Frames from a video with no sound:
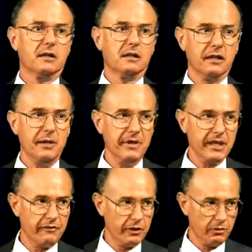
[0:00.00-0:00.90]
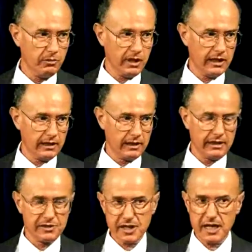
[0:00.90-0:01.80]
Let me give you an
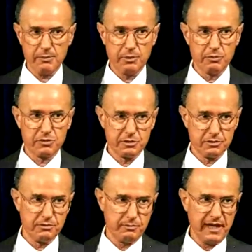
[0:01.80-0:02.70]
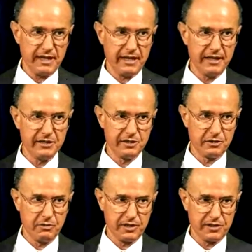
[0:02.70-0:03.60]
example to make that easier
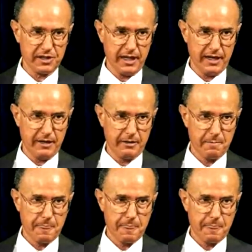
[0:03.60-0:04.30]
to understand.